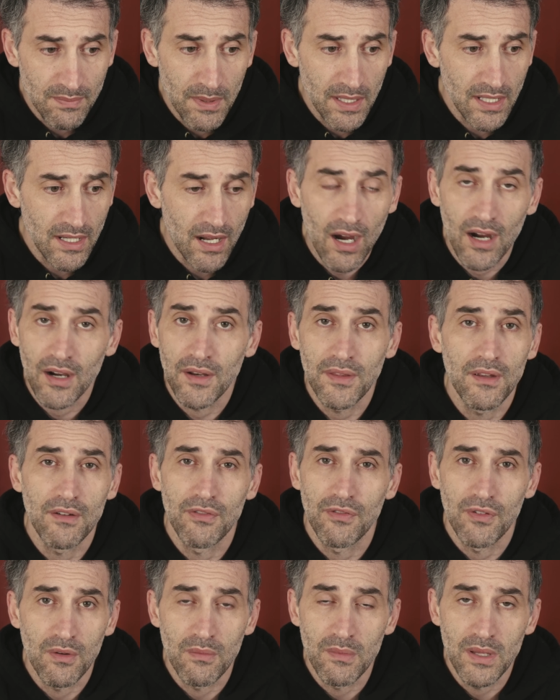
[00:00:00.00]
been harder
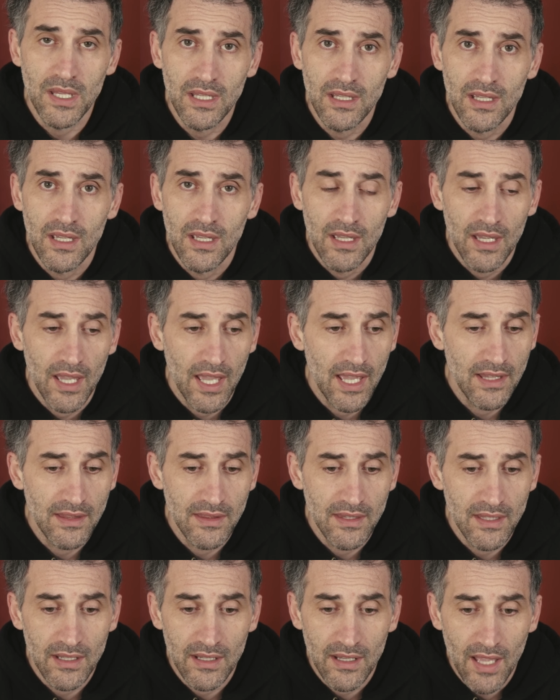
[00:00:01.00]
for me
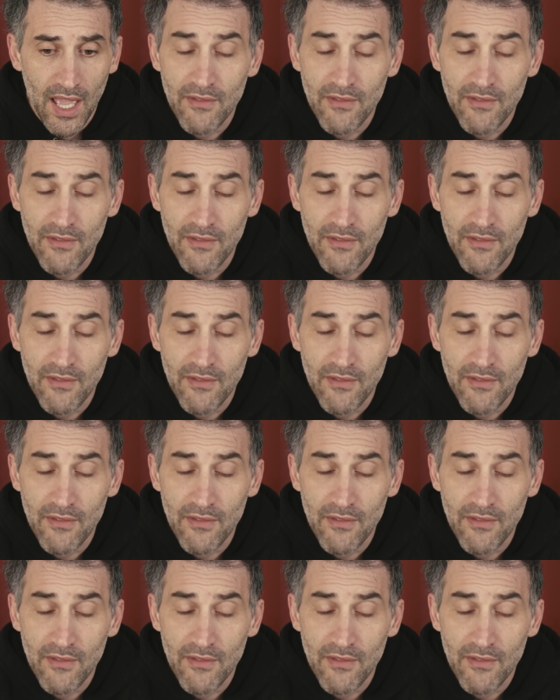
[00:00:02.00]
and uh,